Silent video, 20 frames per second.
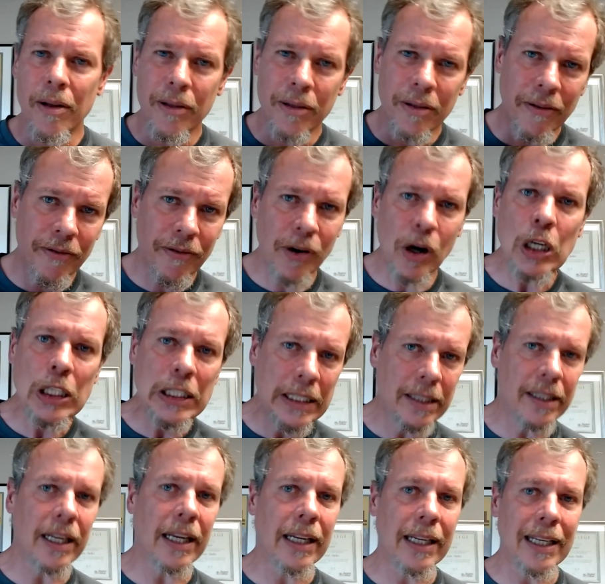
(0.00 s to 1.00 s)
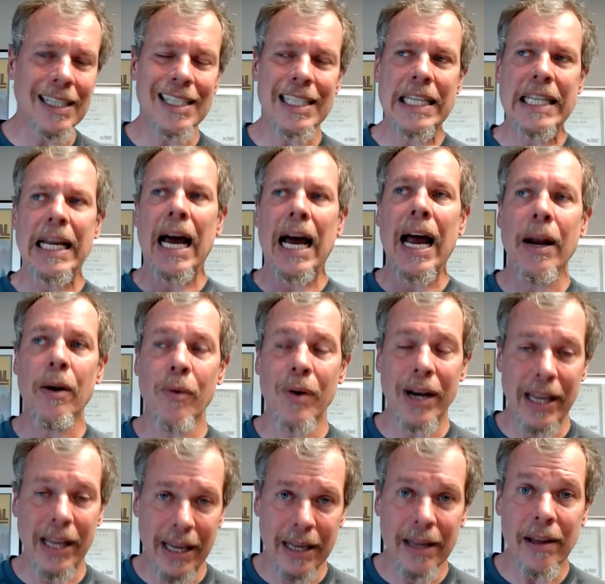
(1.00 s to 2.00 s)
the first thing is the
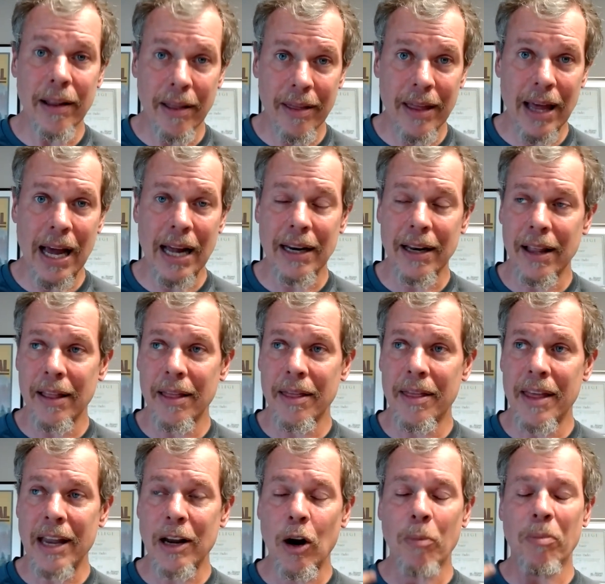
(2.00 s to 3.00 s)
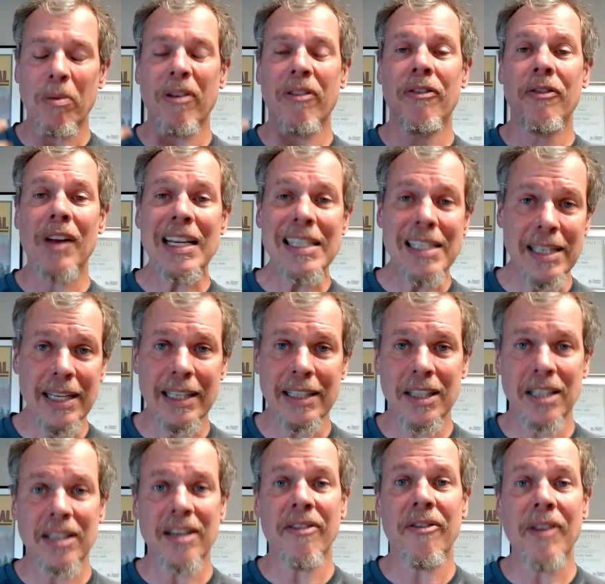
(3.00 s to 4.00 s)
irony that they are professing
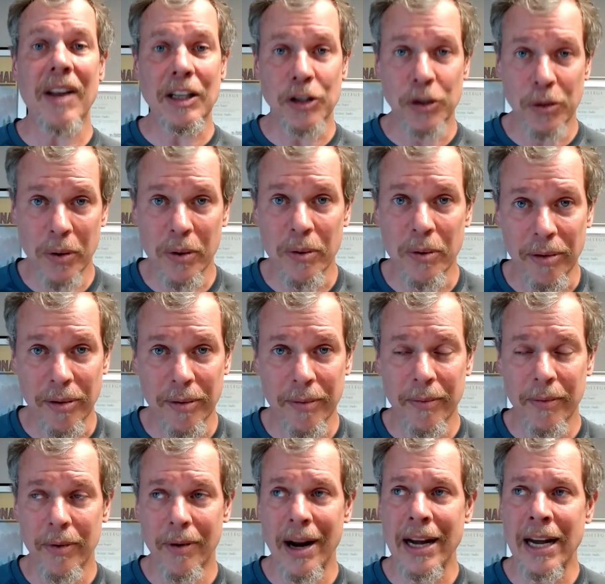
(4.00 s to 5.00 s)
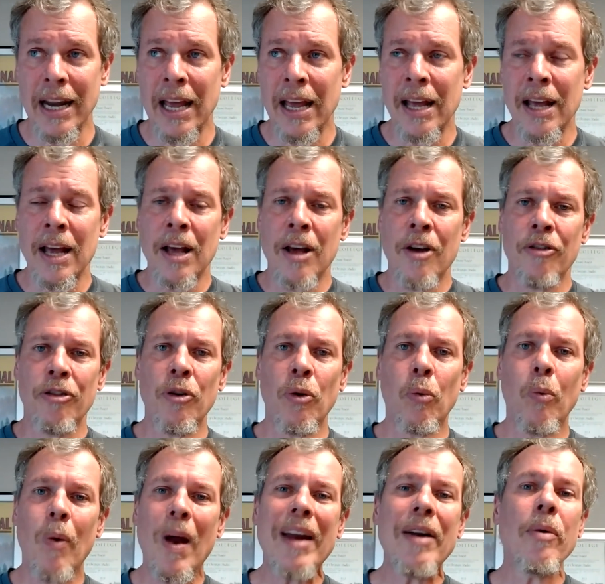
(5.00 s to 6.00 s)
to defend truth, right? The
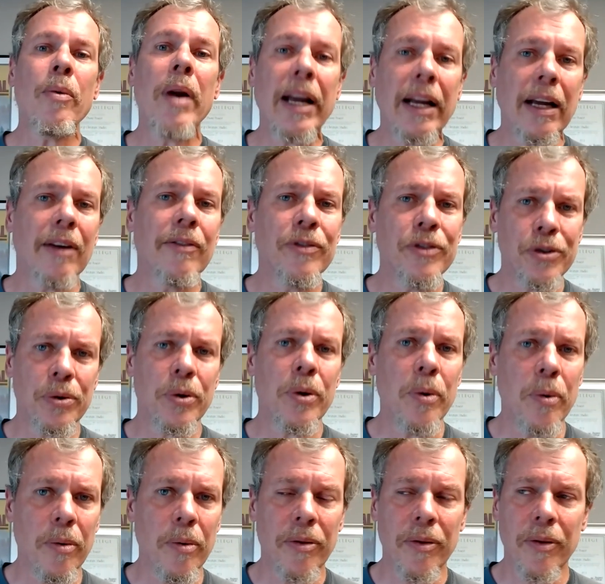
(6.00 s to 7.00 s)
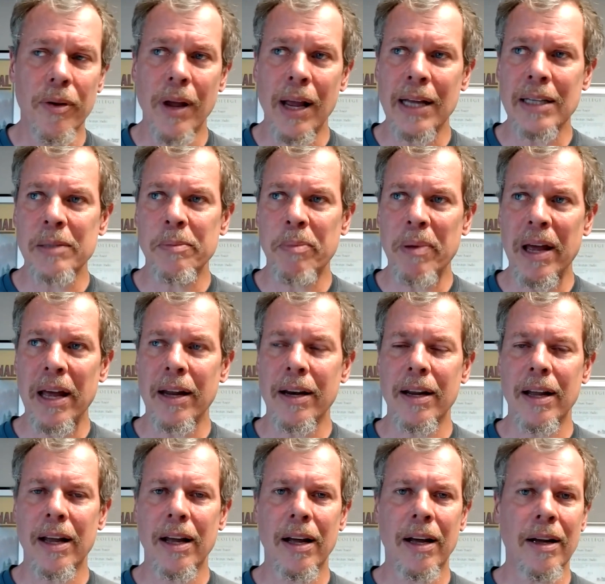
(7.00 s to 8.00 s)
rhetoric of truth has
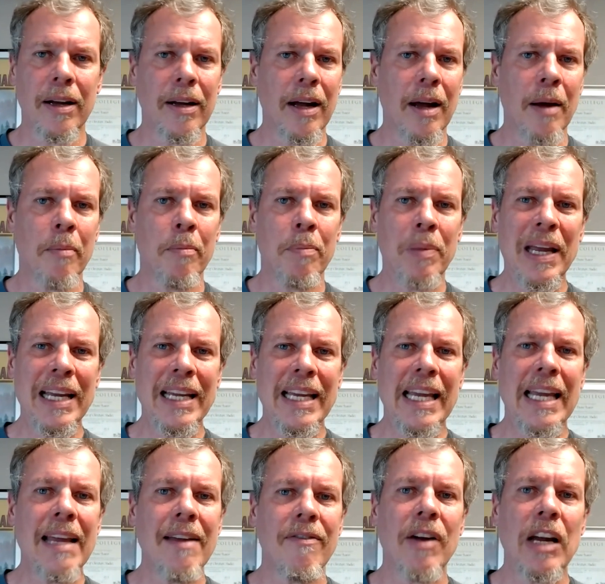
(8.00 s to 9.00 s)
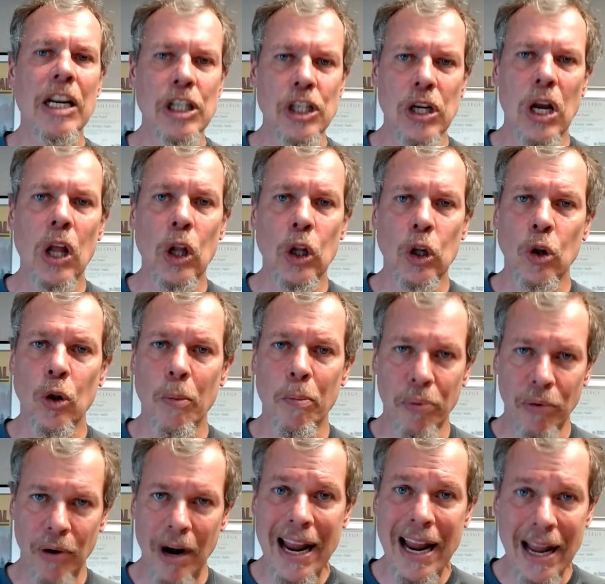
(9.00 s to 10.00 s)
been a, a, big evangelical
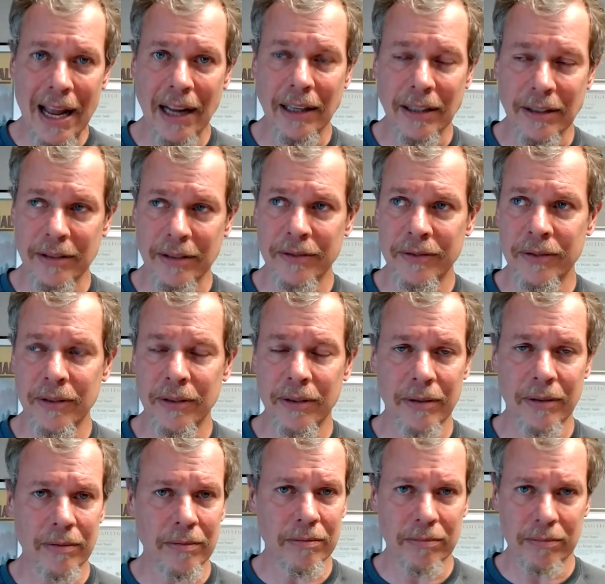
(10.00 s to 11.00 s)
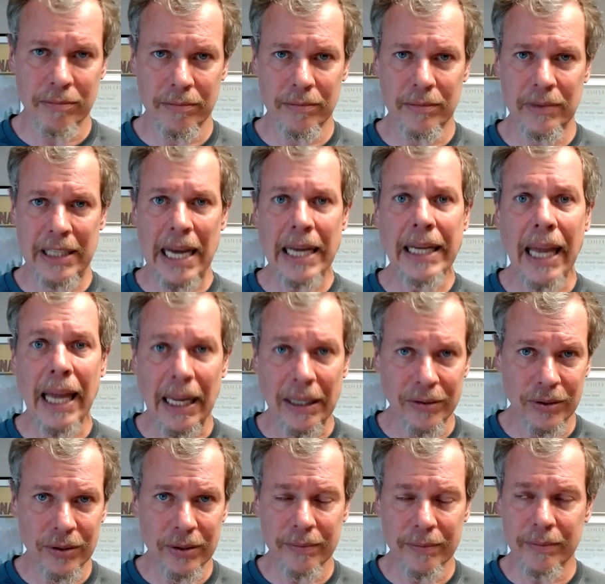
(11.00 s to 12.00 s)
brand for
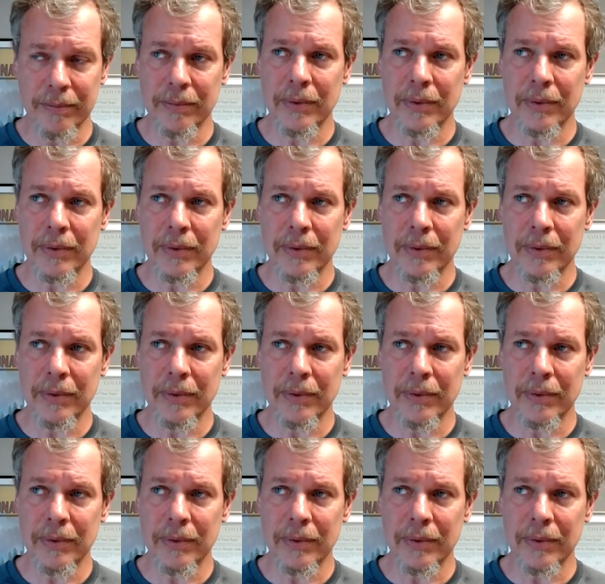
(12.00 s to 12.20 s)
decades,